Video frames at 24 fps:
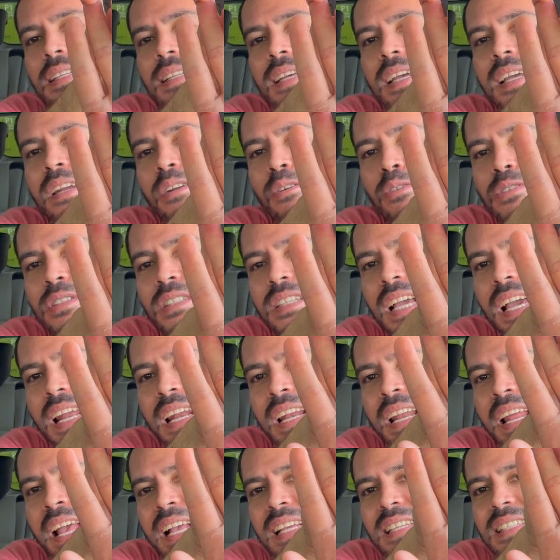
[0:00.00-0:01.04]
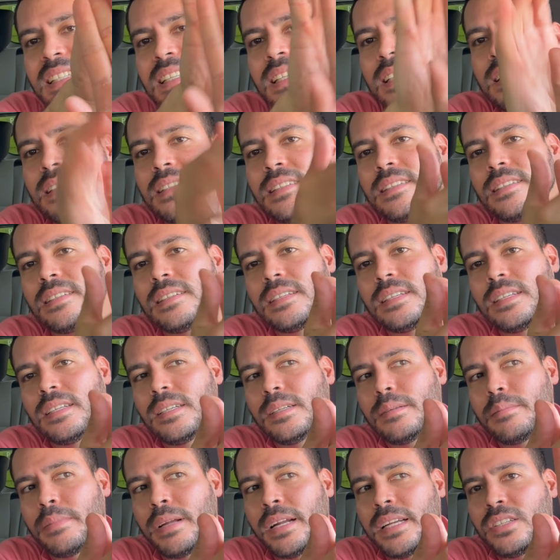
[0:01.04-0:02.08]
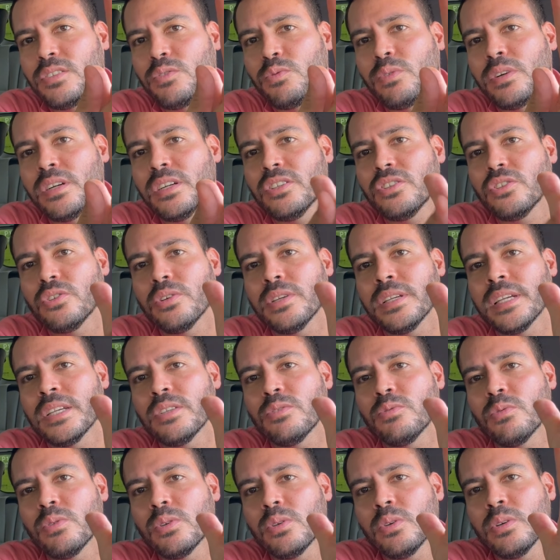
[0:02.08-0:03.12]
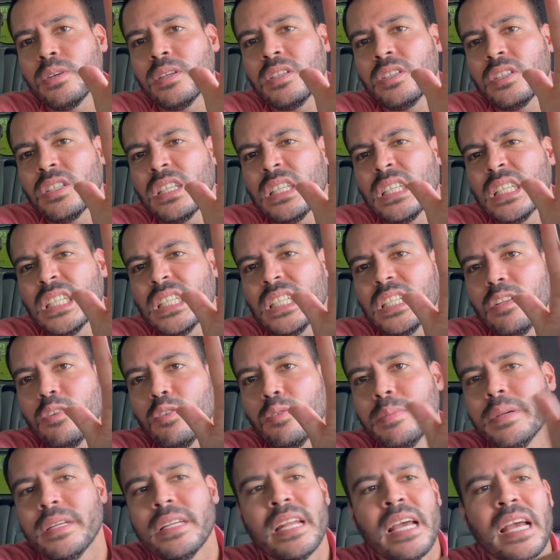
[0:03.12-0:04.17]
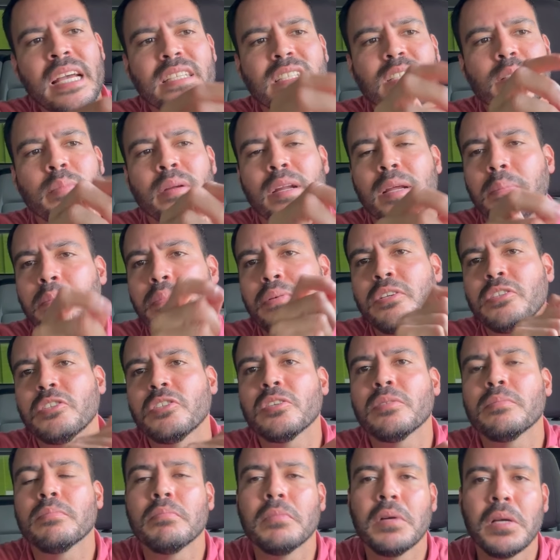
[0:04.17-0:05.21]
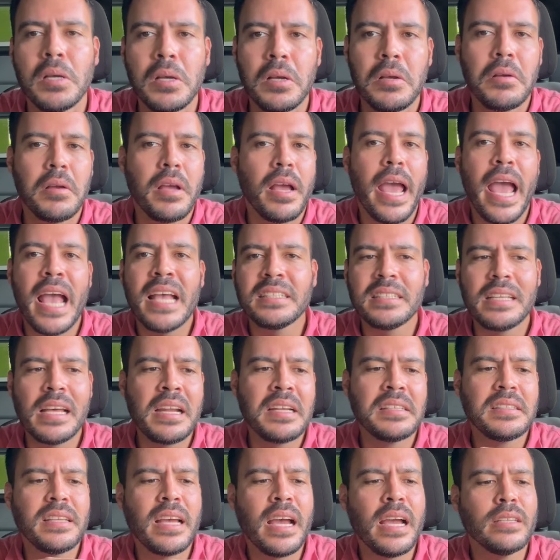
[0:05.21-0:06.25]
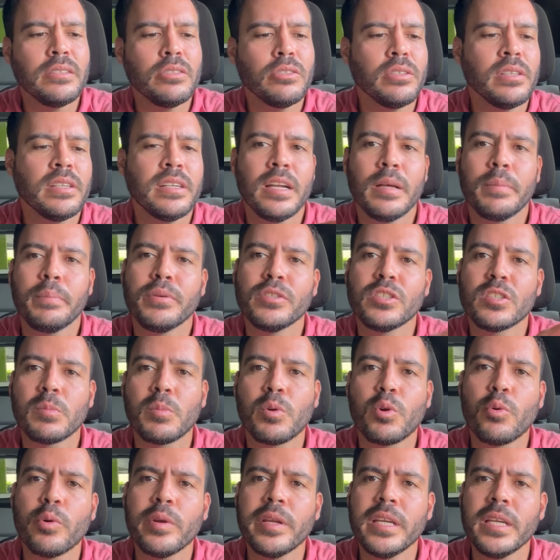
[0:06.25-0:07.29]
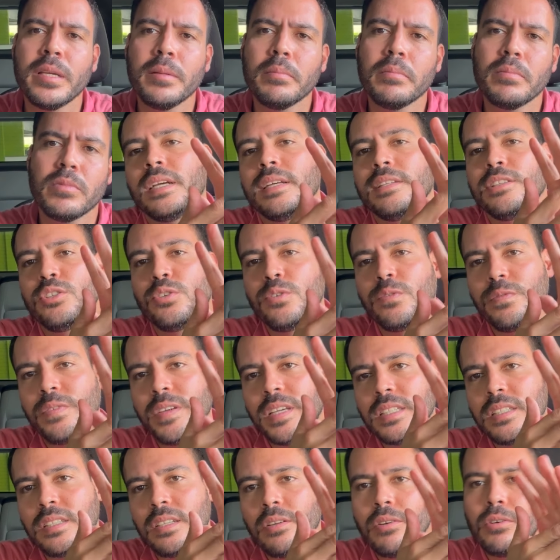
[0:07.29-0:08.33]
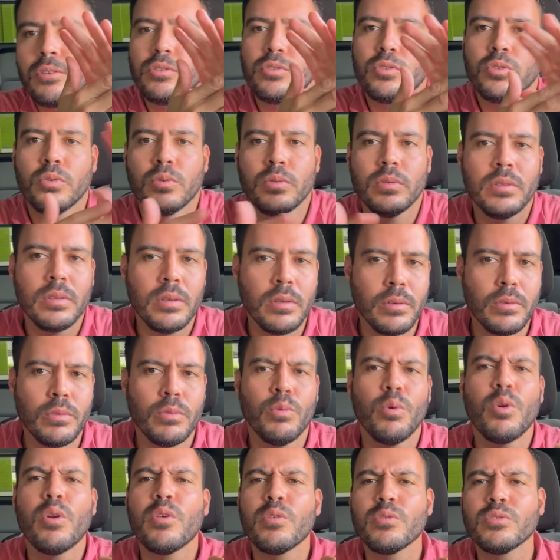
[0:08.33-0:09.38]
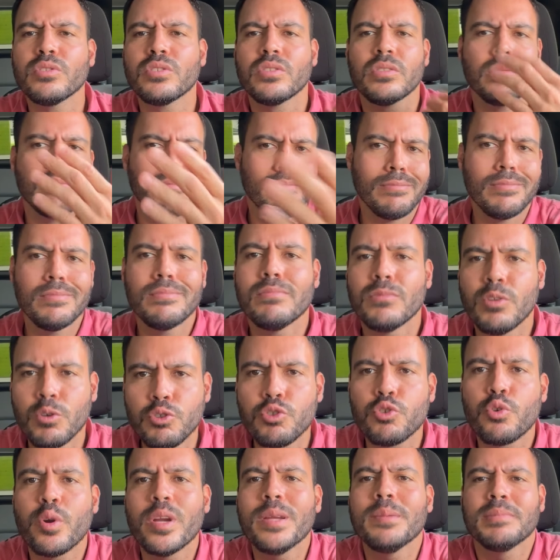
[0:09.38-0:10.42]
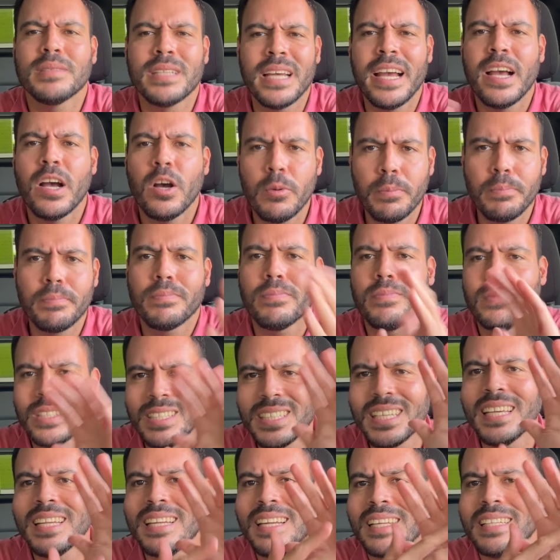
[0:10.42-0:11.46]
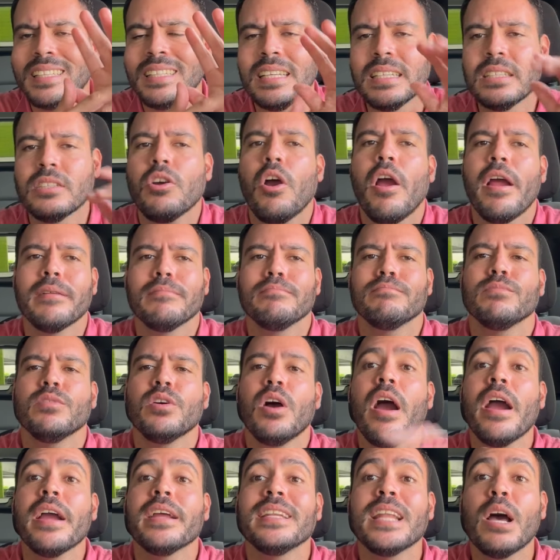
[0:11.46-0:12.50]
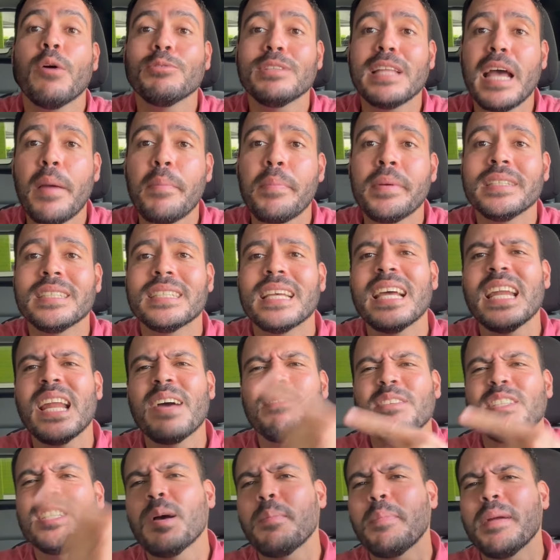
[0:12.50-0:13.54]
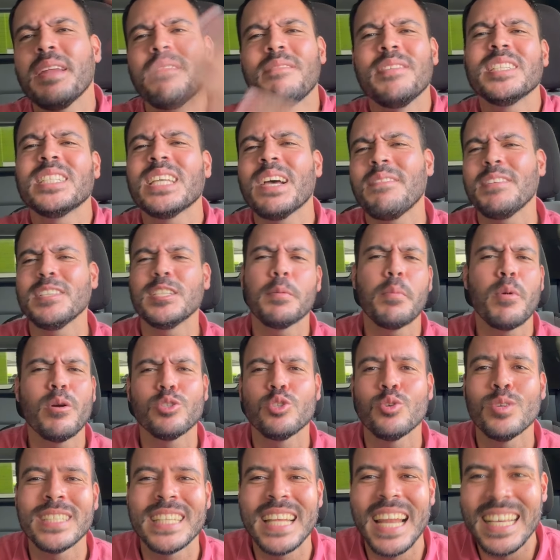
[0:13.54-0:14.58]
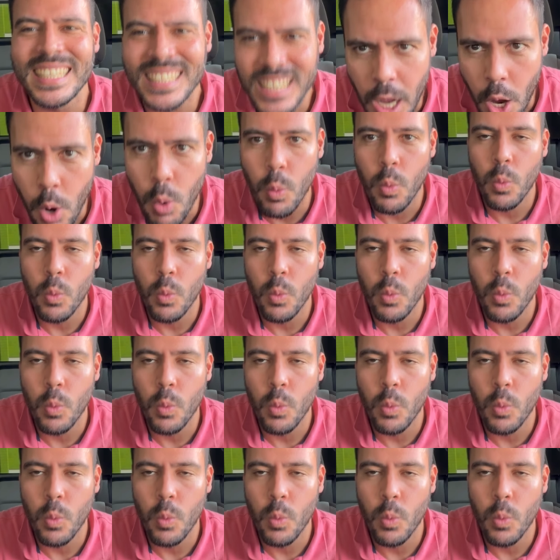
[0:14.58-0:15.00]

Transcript: I know it's kind of nasty, but I just wanted to show you guys real quick. It's, it's a little bit nasty, but I put some hand sanitizer and then I put some cream to fix it or to, you know, one of those those creams that help skin like this. All right, all right. Now with that being said, love yourself, believe yourself. It's your boy Juicy. Let's go.